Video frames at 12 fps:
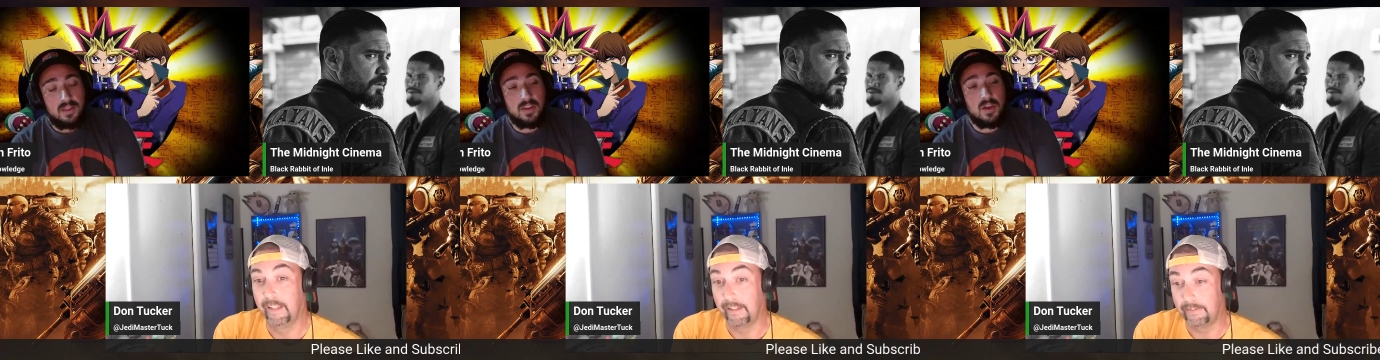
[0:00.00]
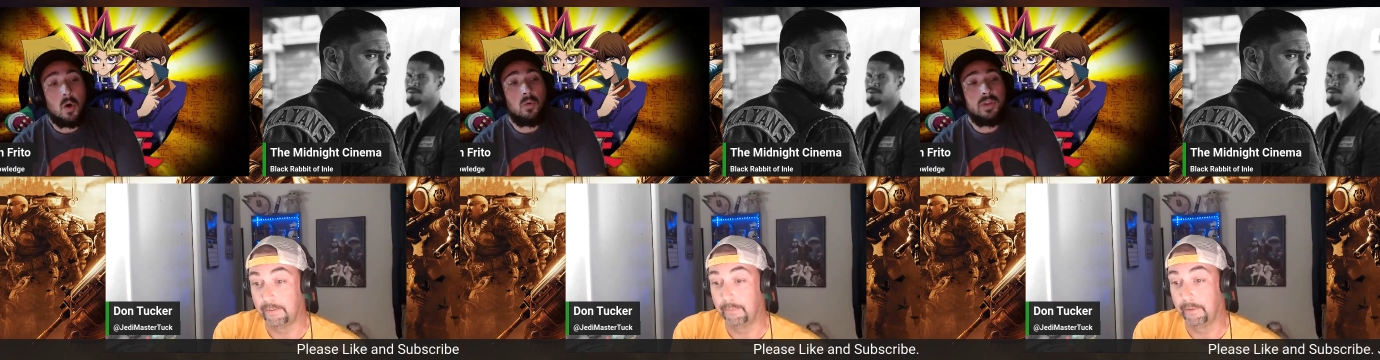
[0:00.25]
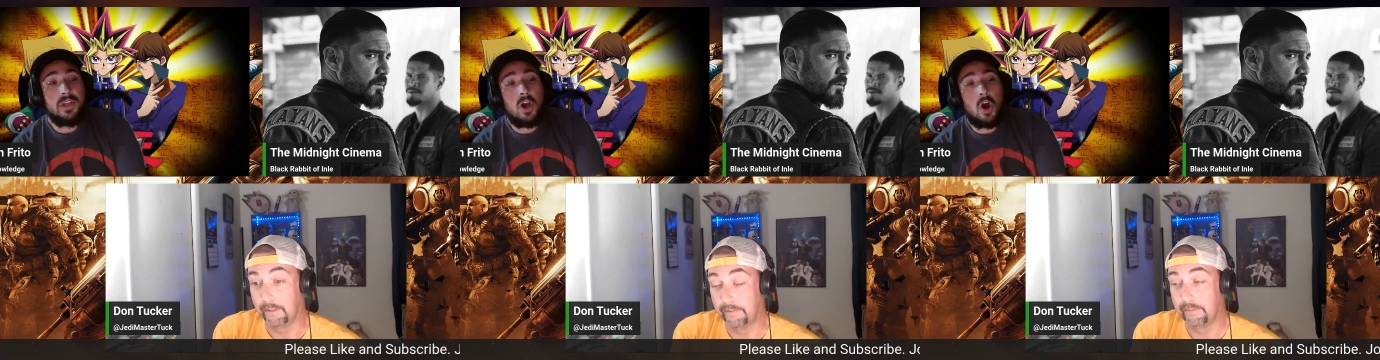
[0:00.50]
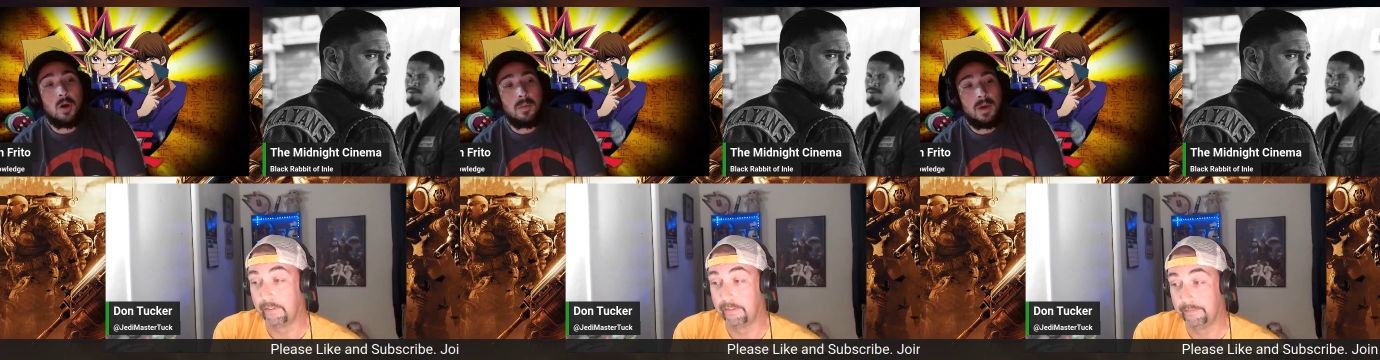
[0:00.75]
Speaker 1: The yes, only
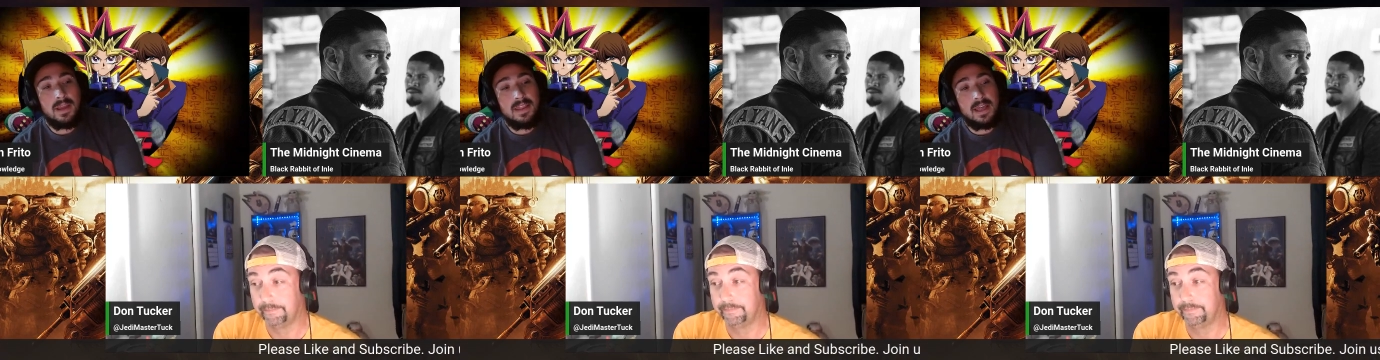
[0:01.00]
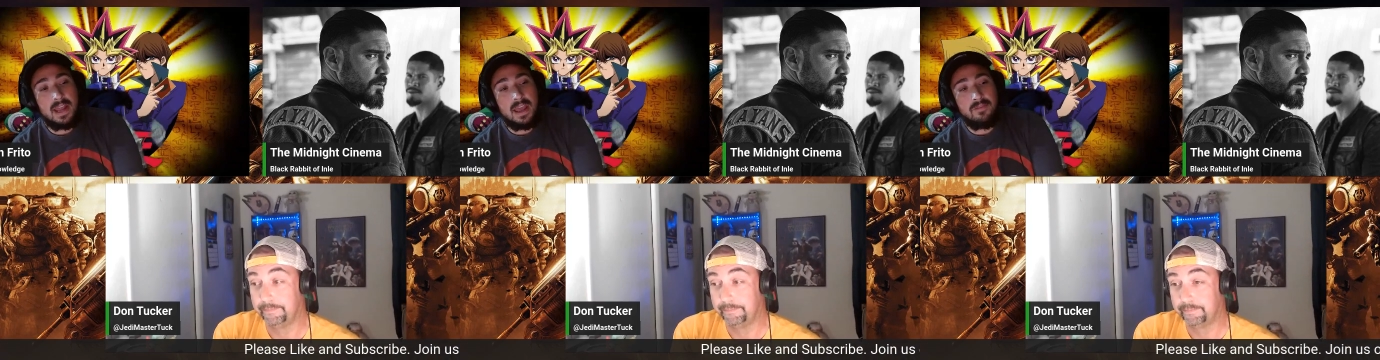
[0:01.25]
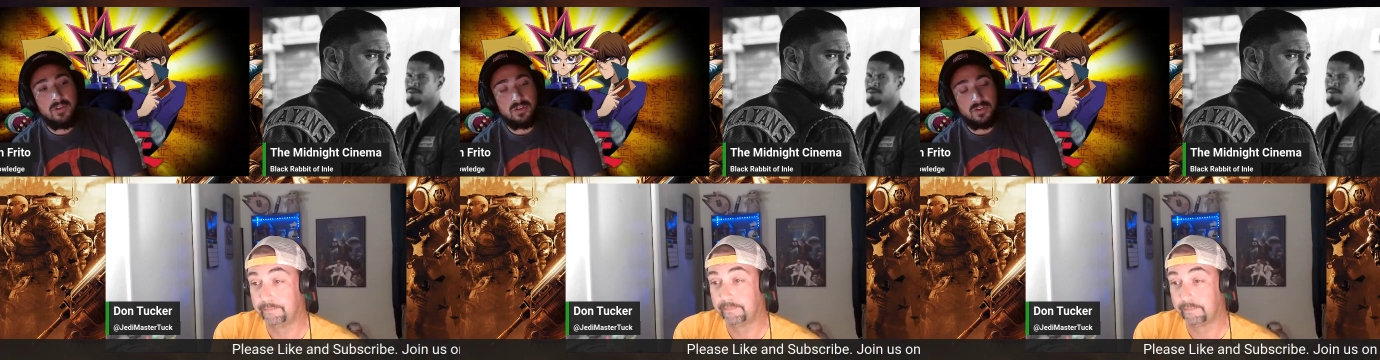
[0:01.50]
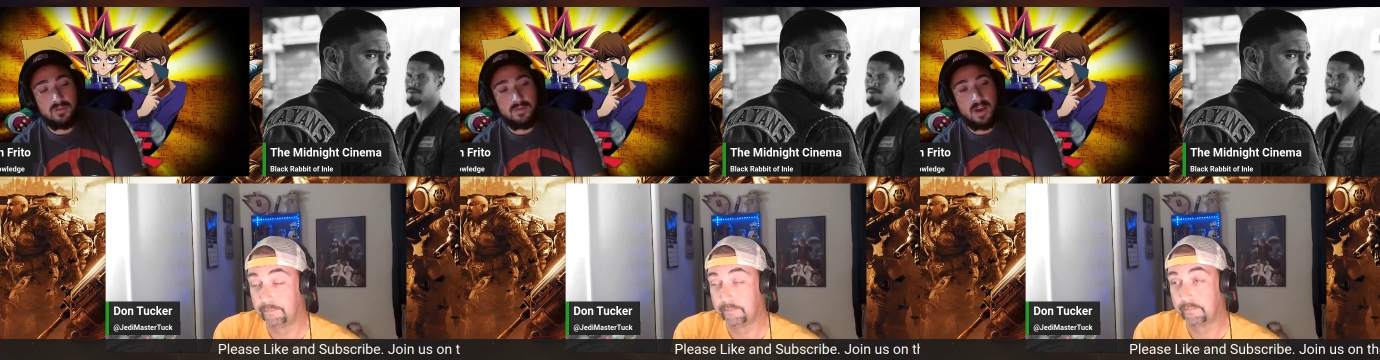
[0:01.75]
Carmine that ever
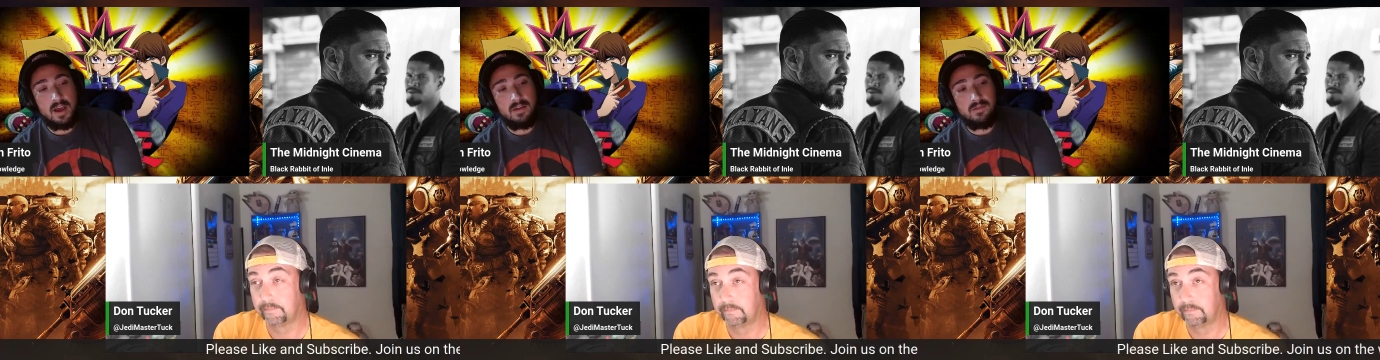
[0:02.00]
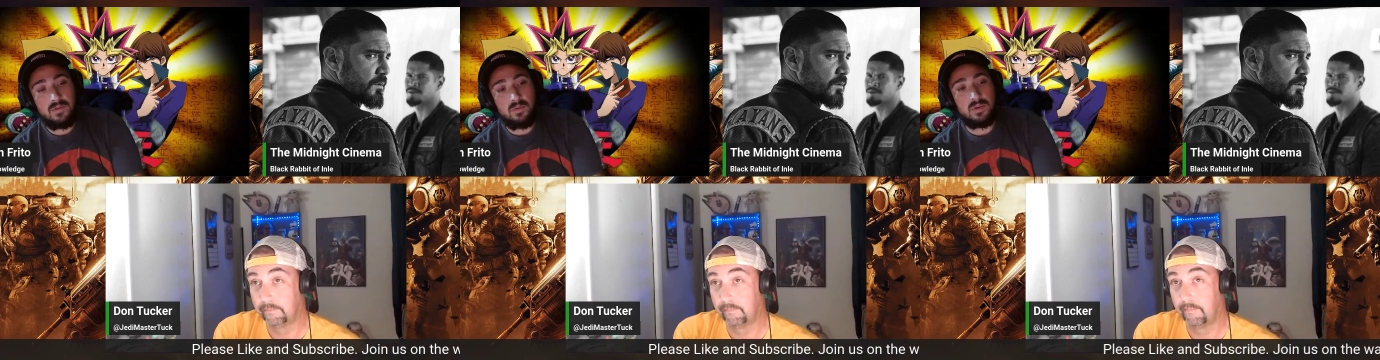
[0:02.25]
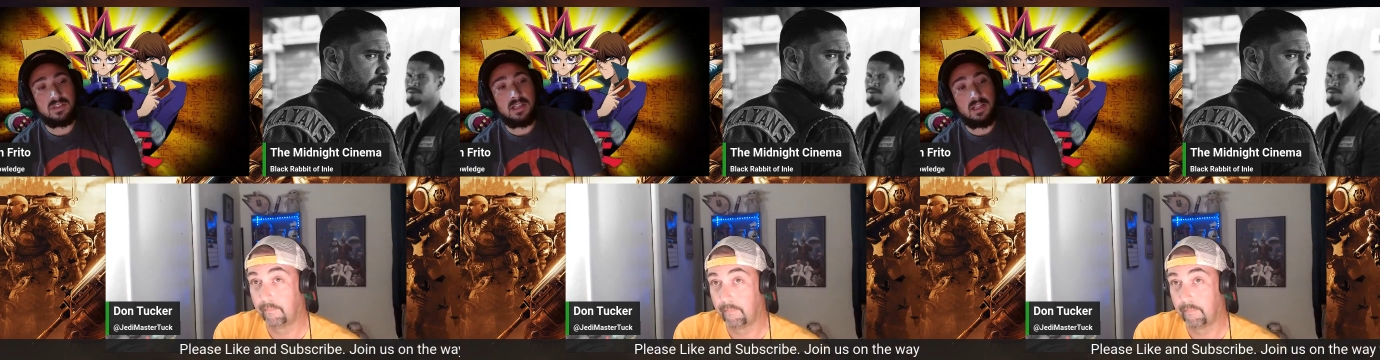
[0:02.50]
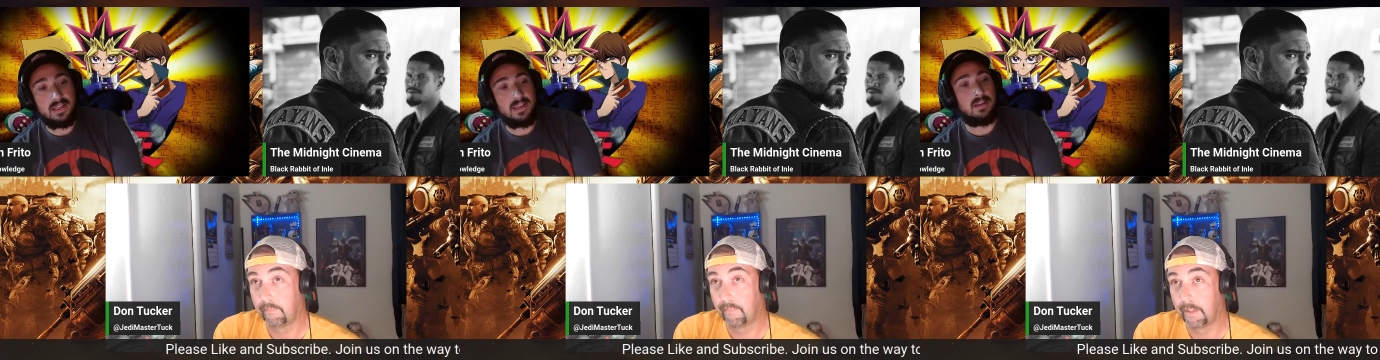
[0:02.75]
survived was
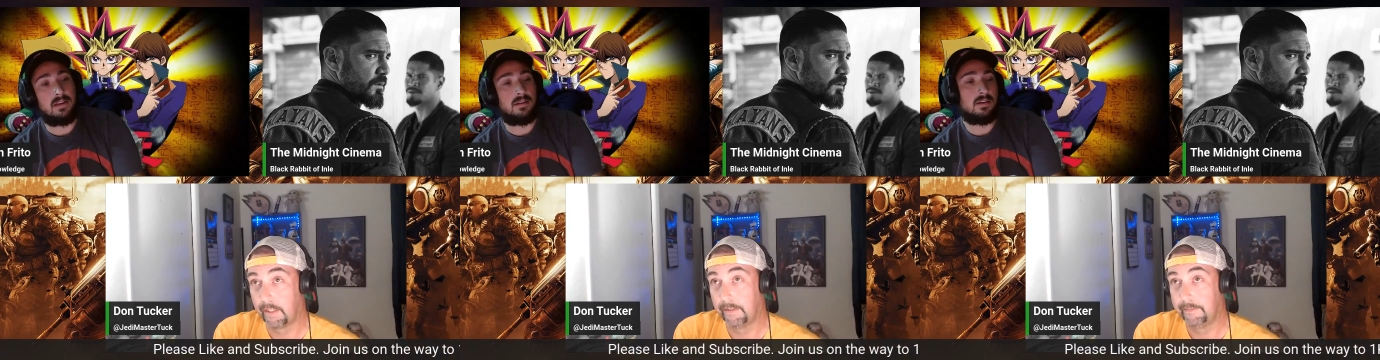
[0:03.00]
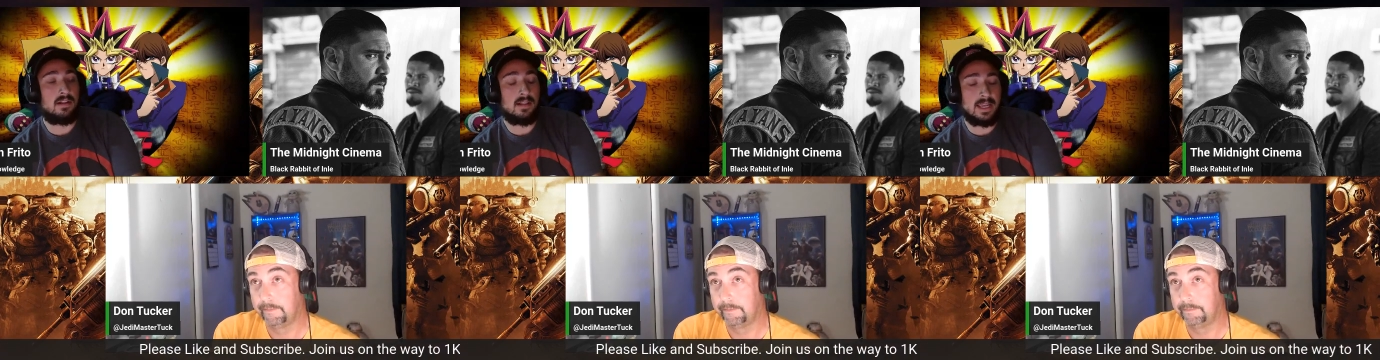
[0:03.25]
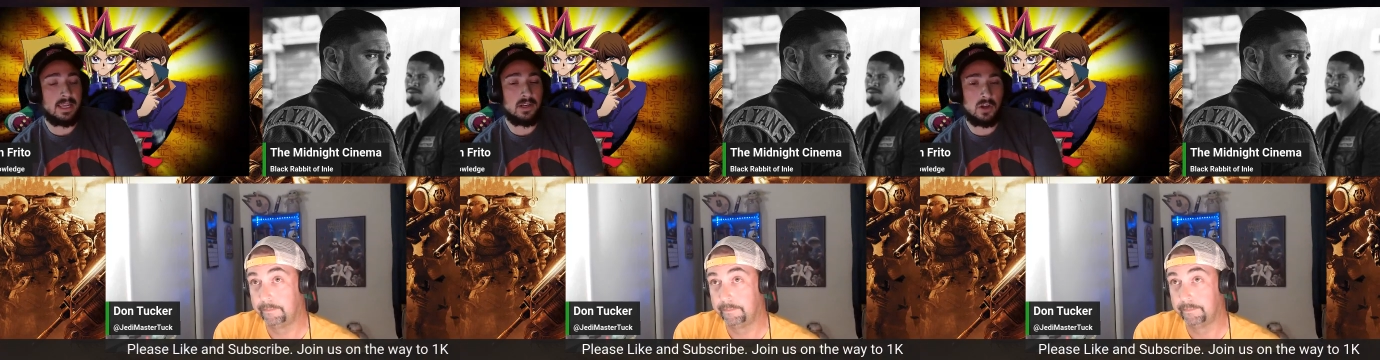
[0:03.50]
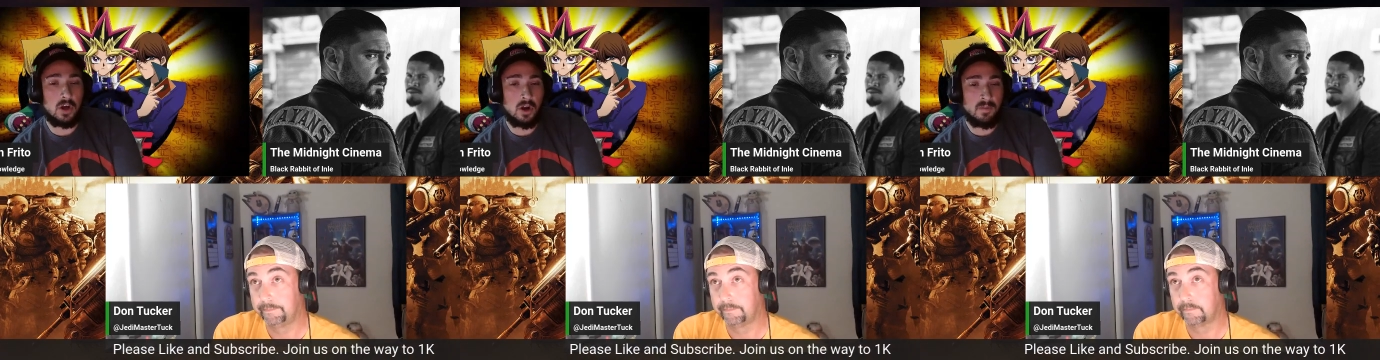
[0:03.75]
Clayton. Clayton
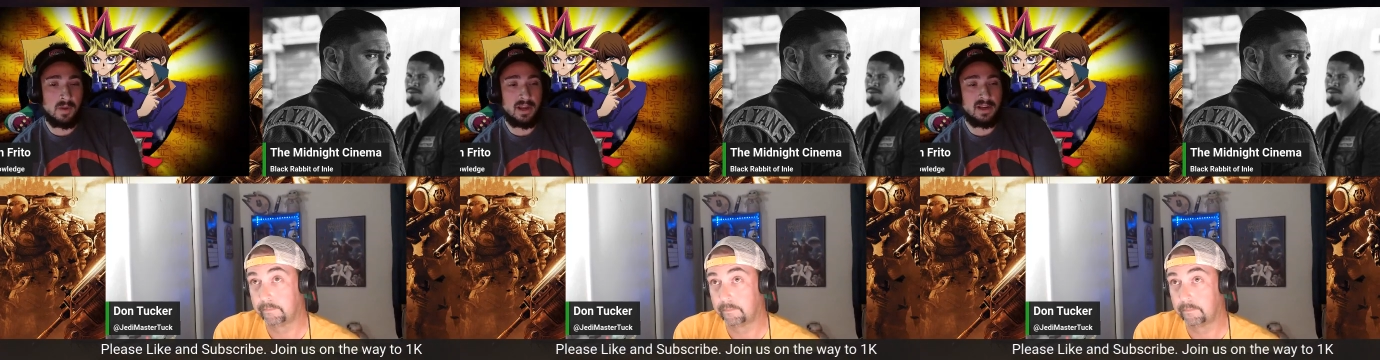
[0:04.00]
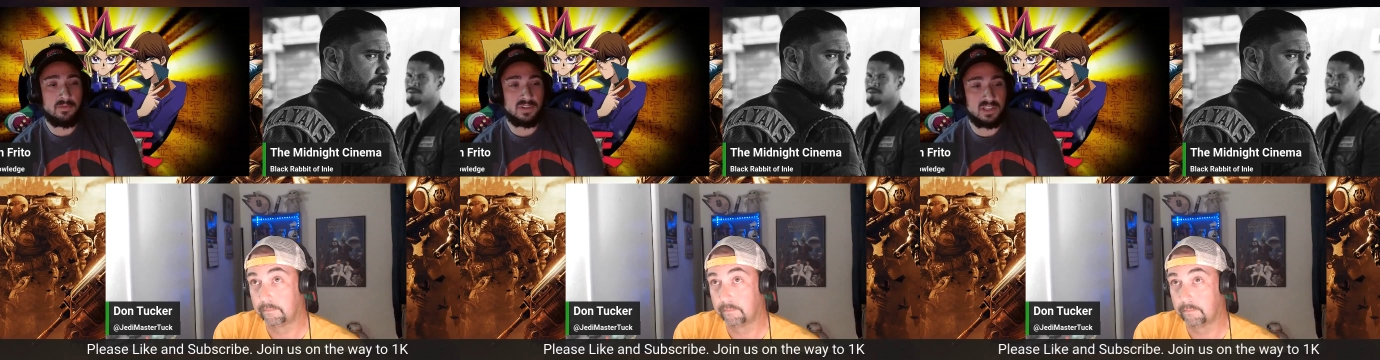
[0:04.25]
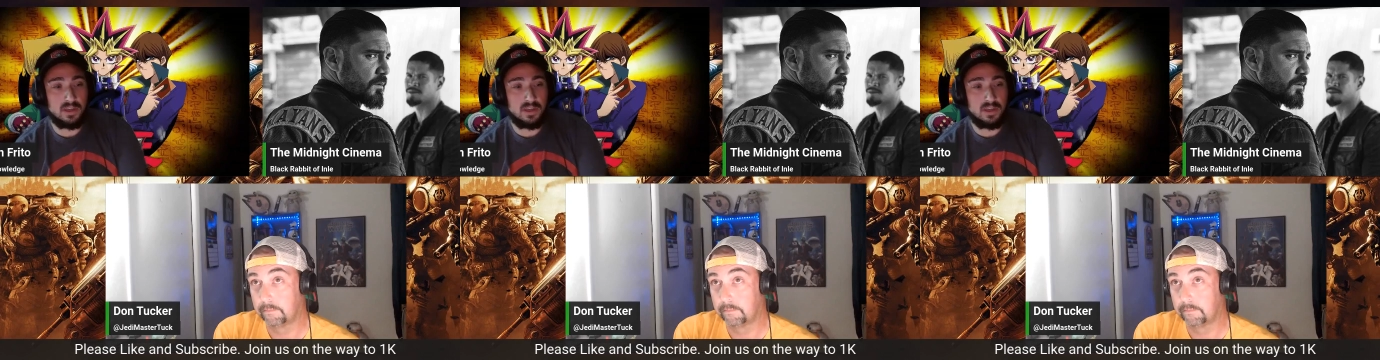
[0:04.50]
Carmine was the